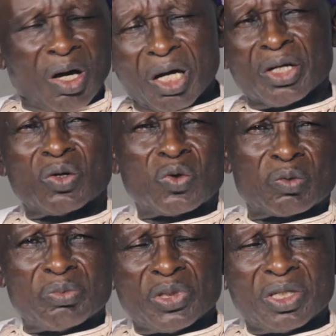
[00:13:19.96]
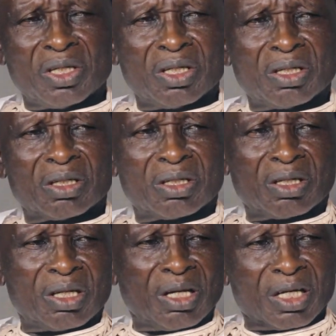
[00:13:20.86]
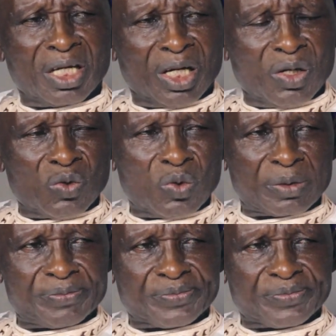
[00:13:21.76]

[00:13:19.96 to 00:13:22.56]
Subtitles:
and Obi and Agarago,